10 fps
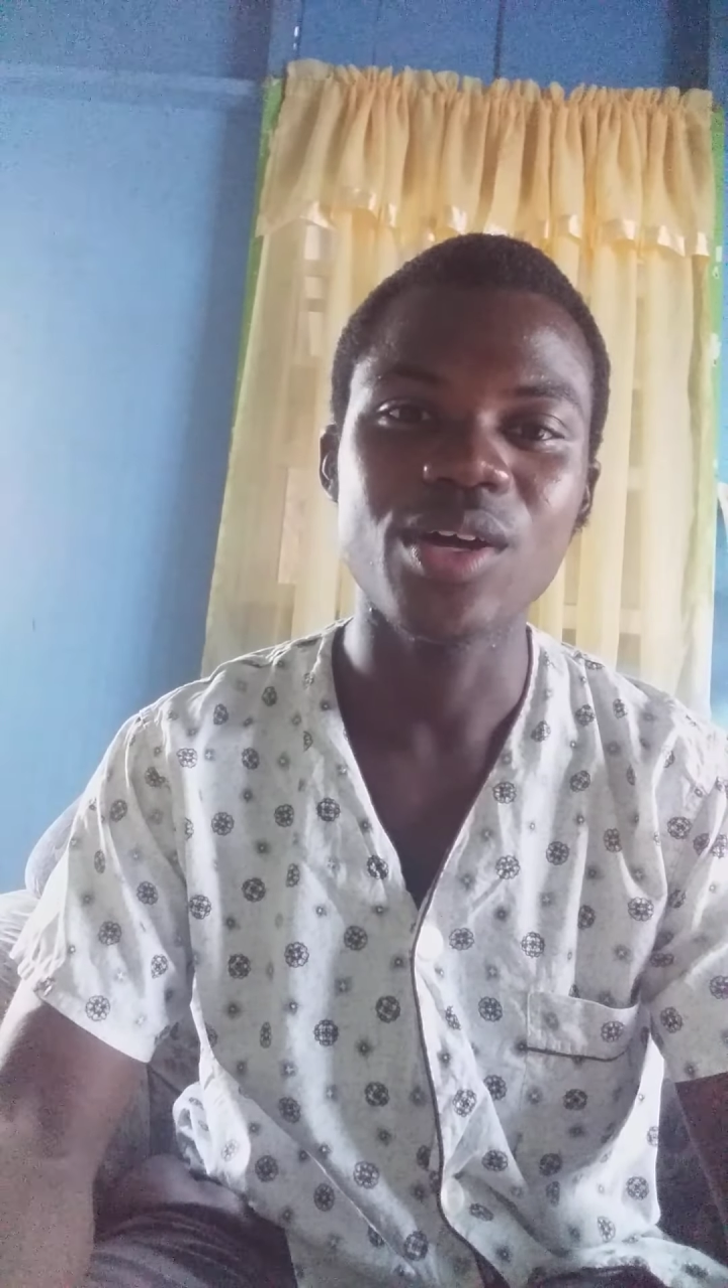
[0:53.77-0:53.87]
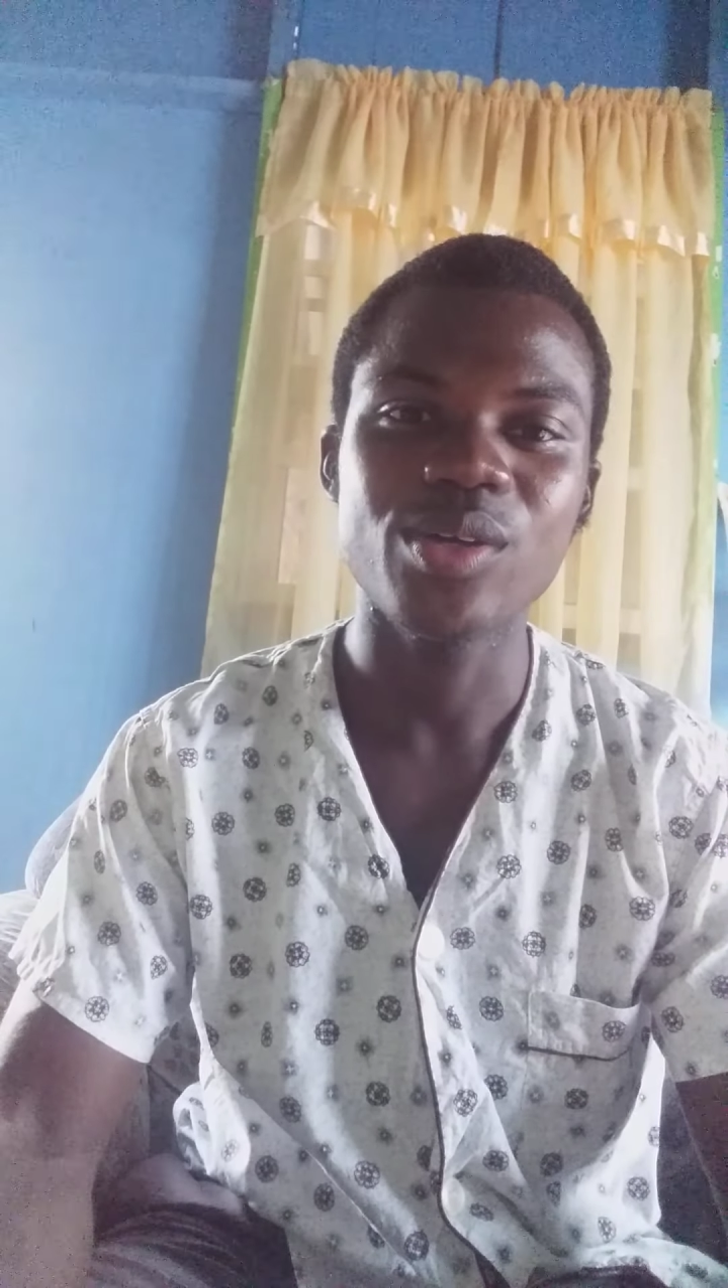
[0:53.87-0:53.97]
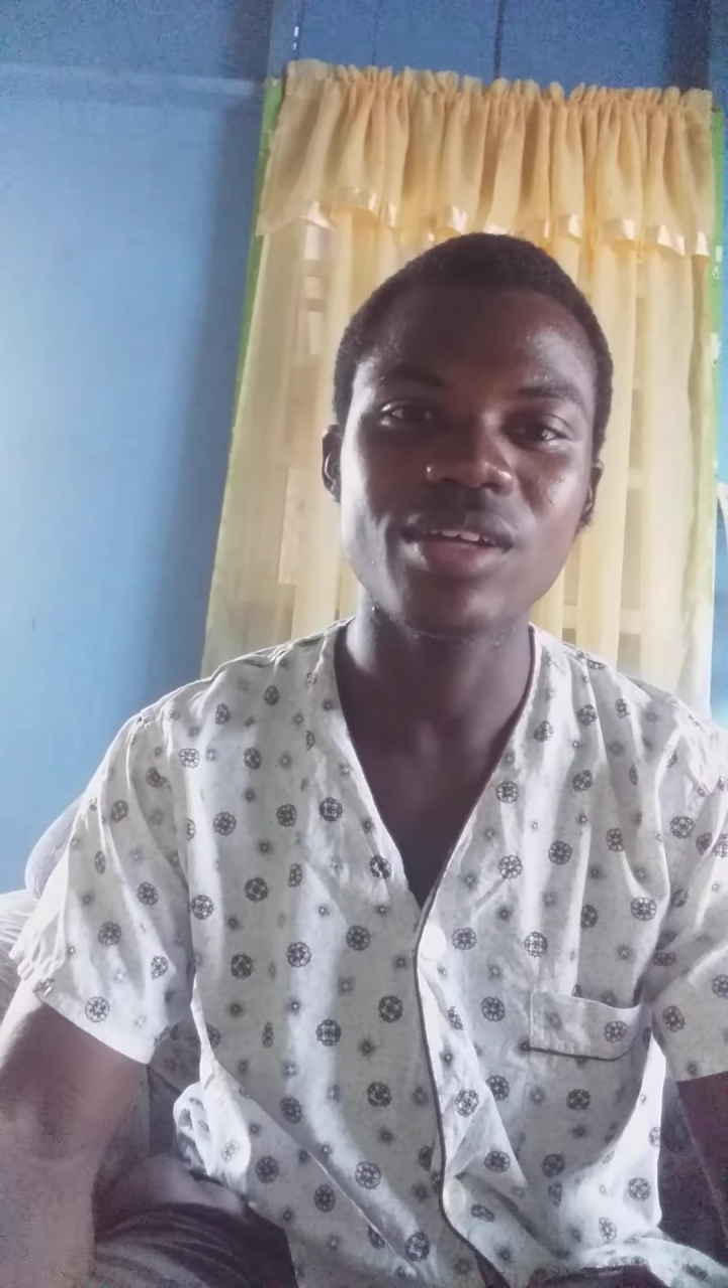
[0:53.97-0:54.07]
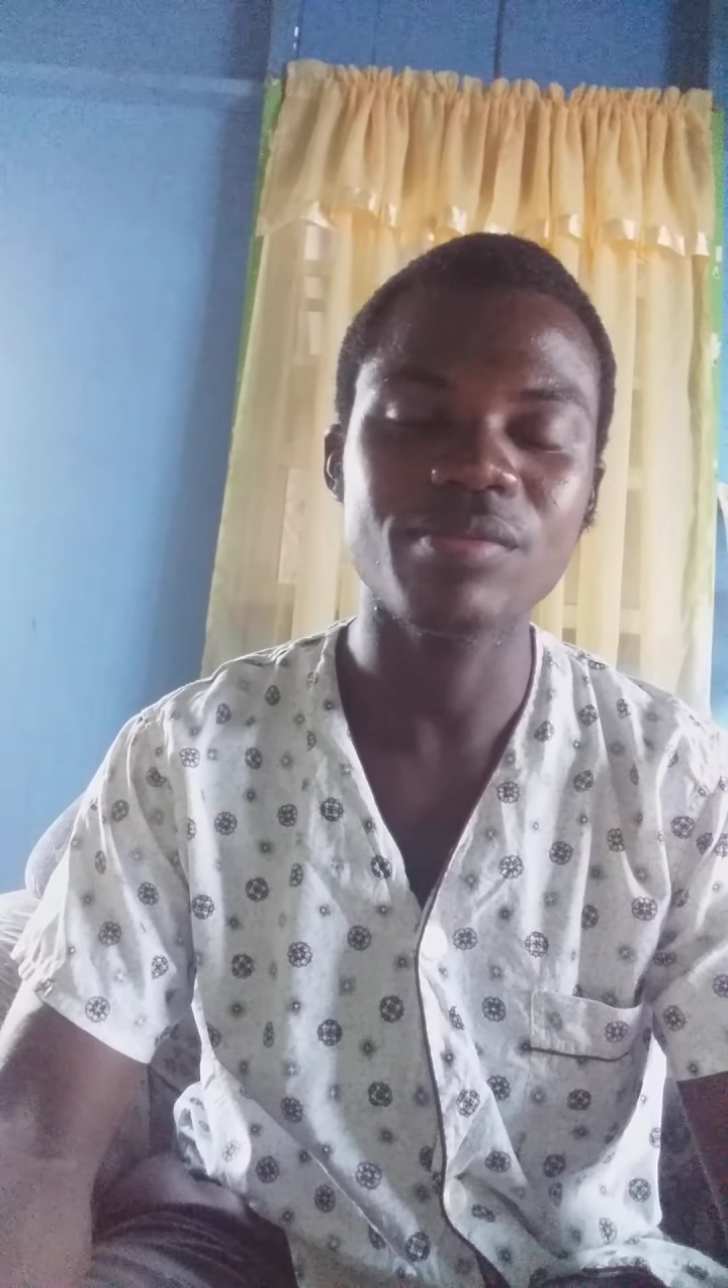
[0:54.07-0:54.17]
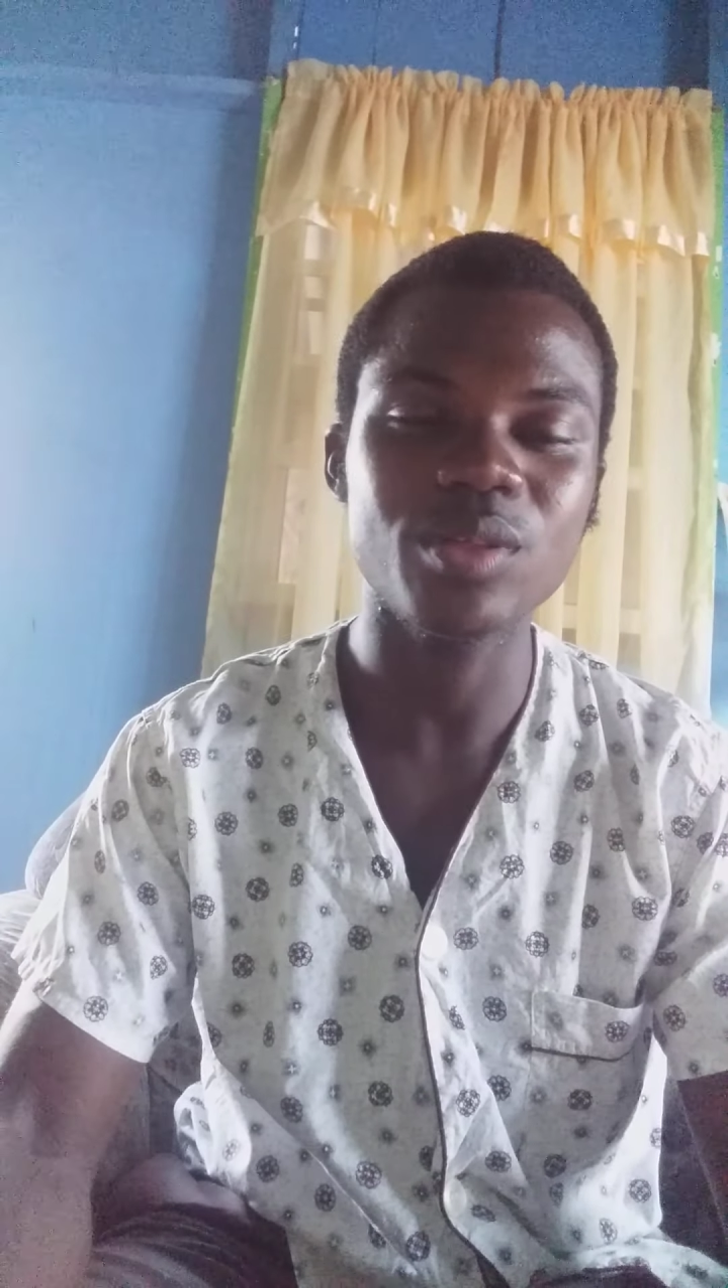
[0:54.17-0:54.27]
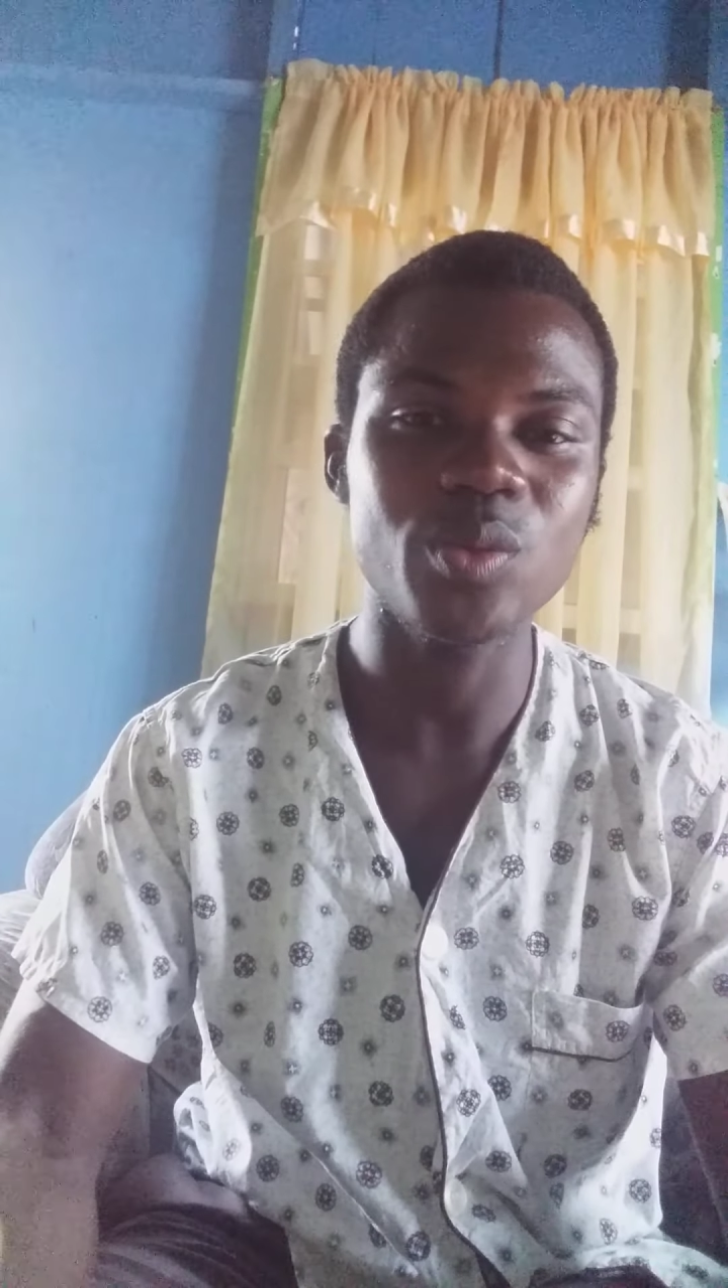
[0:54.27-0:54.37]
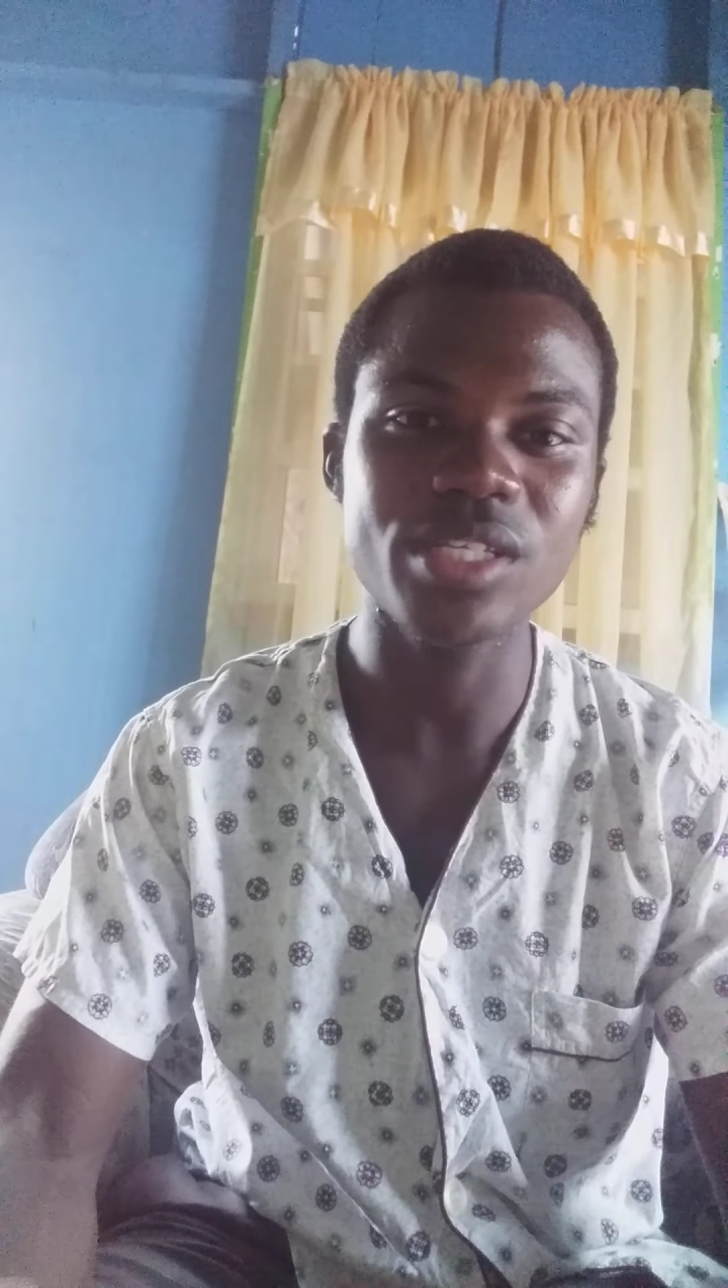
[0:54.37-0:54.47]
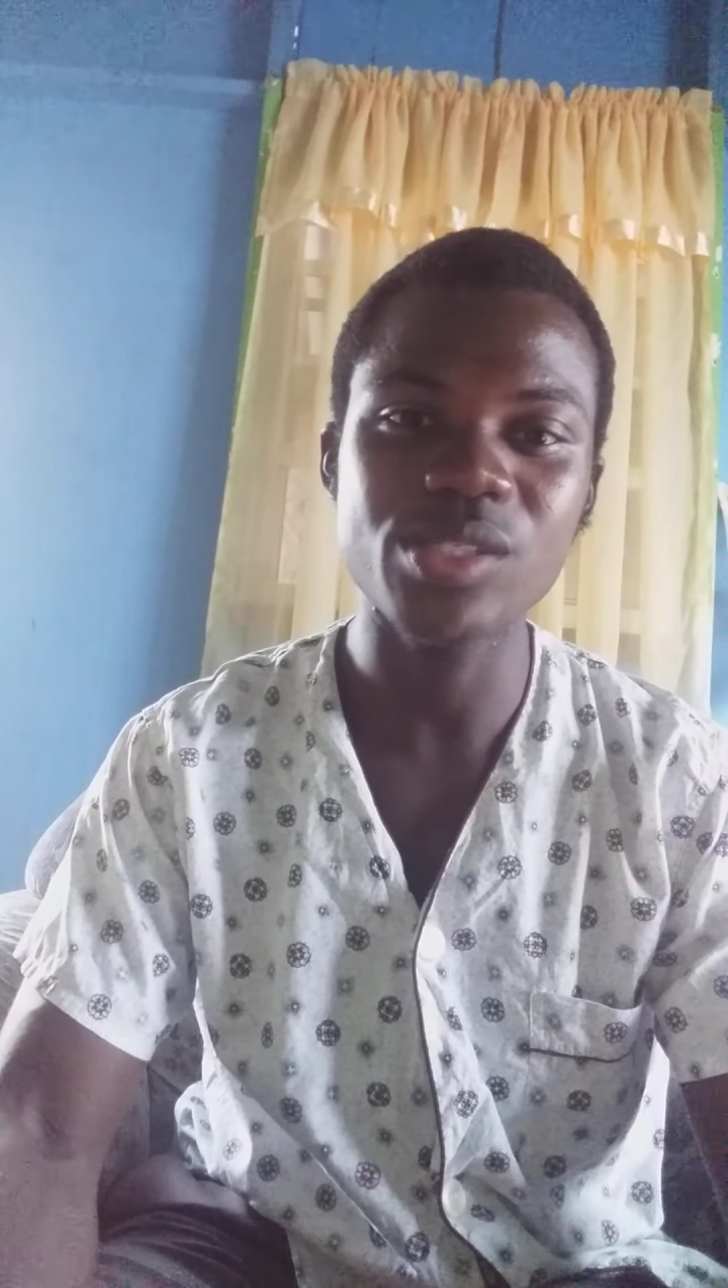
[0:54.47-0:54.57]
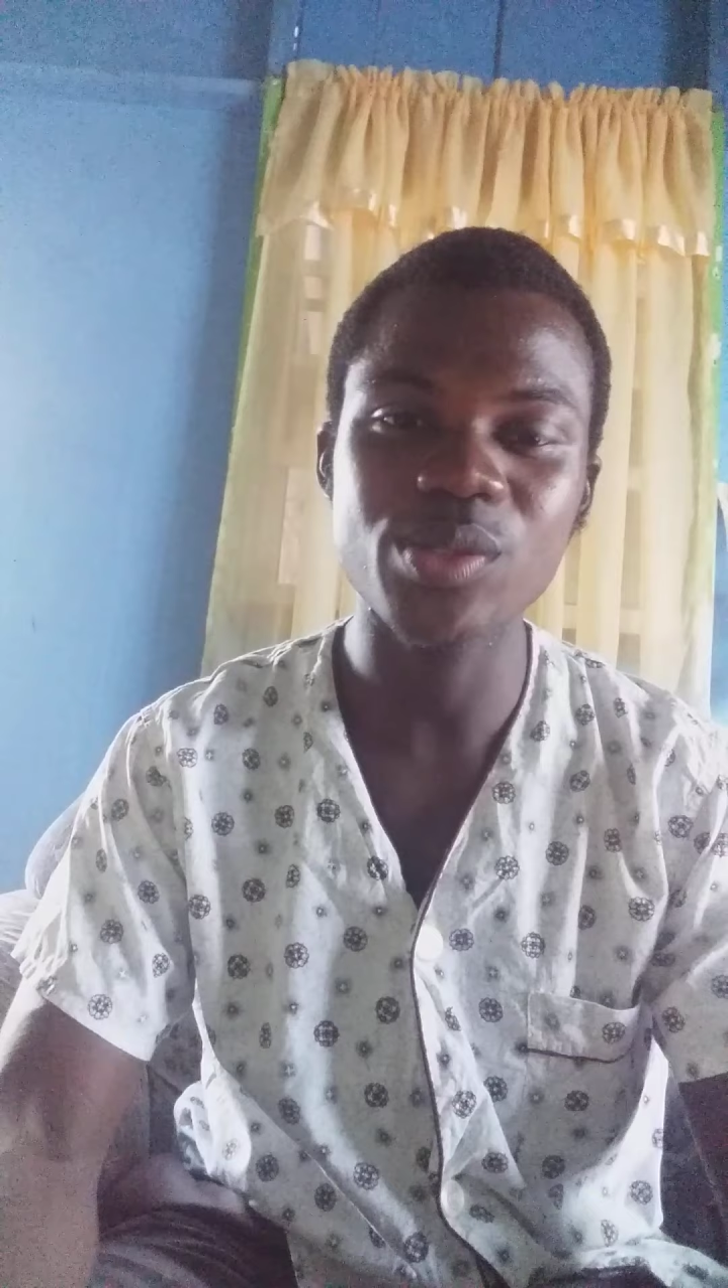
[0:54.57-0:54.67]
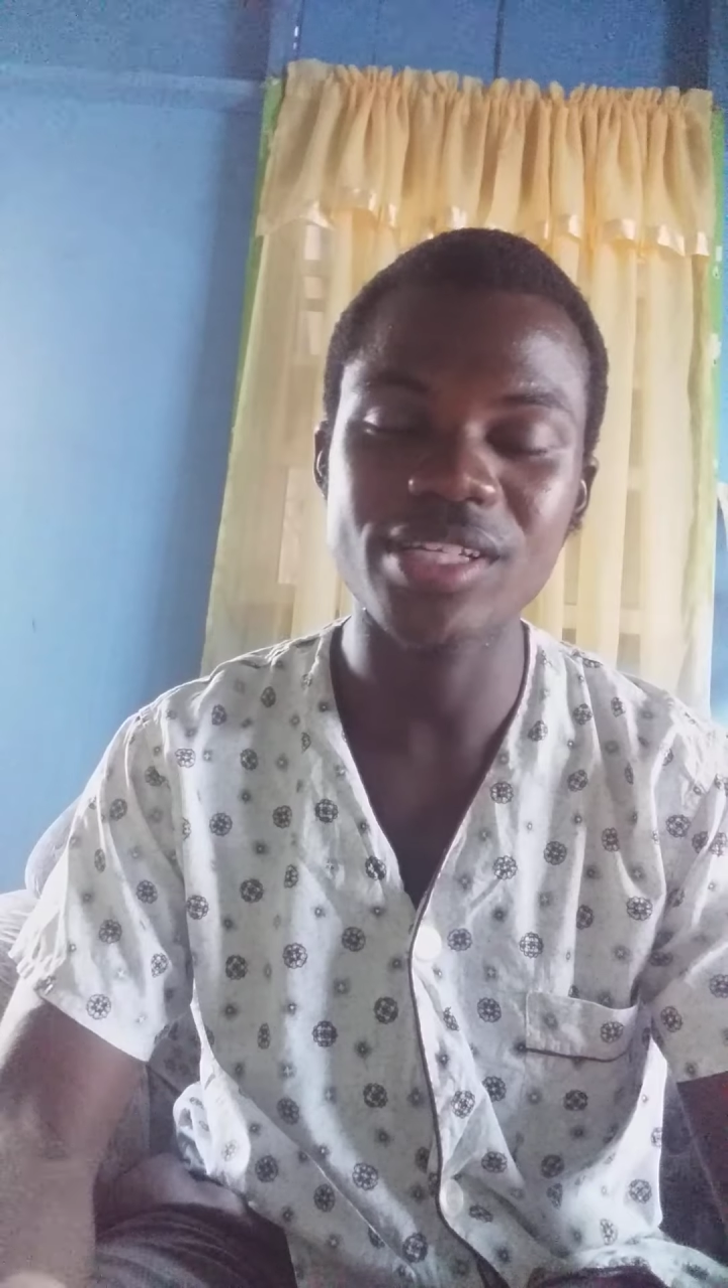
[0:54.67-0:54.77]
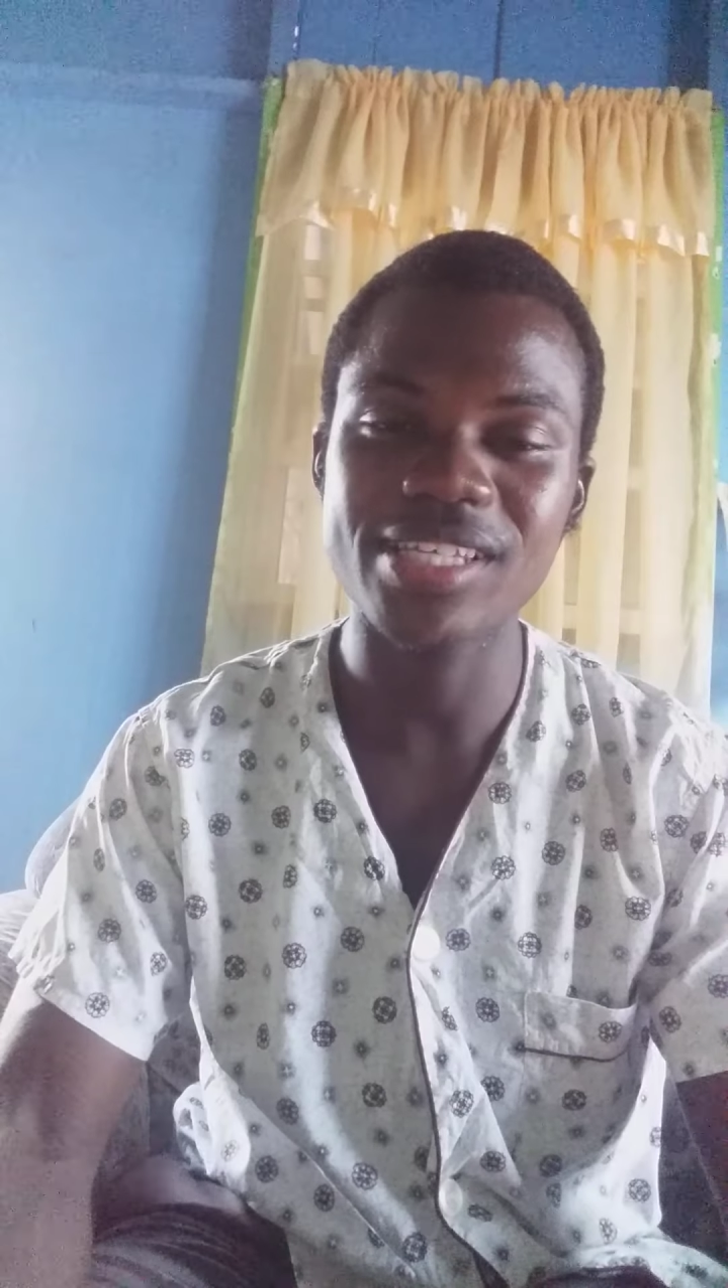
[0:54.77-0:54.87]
you have to look into your